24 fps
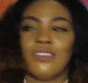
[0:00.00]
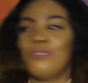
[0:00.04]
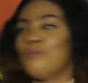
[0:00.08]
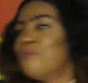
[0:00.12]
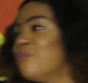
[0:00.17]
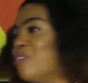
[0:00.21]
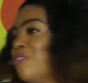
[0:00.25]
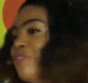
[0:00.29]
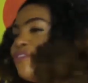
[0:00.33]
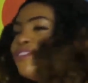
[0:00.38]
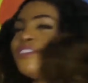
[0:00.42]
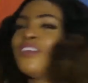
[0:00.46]

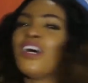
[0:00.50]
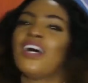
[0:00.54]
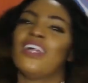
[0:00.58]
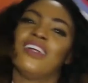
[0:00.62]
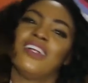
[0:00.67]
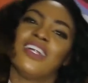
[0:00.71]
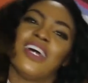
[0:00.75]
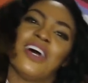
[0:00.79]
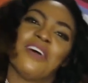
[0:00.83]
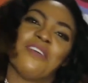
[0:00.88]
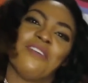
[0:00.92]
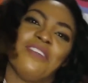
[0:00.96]
move to
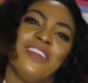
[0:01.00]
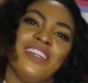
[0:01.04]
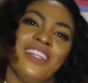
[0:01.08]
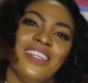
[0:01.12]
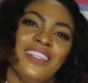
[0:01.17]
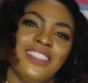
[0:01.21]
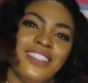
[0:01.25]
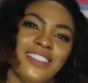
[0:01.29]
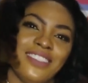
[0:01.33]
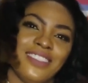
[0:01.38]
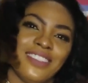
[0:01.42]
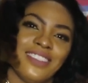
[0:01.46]
another
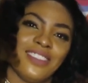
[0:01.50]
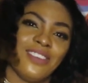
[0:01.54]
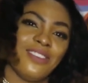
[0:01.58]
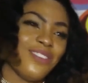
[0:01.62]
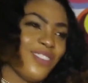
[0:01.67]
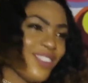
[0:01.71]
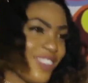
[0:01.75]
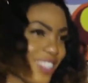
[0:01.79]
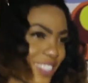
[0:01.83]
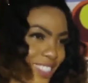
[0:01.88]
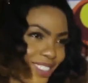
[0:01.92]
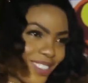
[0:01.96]
place.
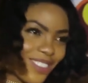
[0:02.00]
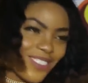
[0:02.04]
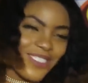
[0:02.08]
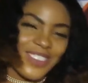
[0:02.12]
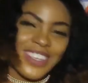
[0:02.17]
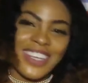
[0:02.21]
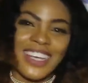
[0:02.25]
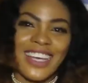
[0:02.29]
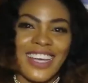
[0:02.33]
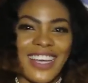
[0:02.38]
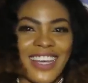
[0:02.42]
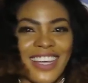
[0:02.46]
It won't
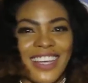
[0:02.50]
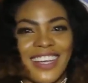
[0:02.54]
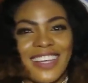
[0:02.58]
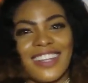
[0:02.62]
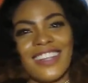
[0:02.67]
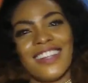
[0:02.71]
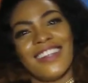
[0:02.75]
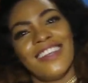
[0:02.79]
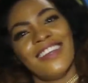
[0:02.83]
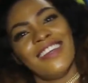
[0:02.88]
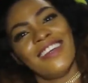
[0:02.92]
be here again.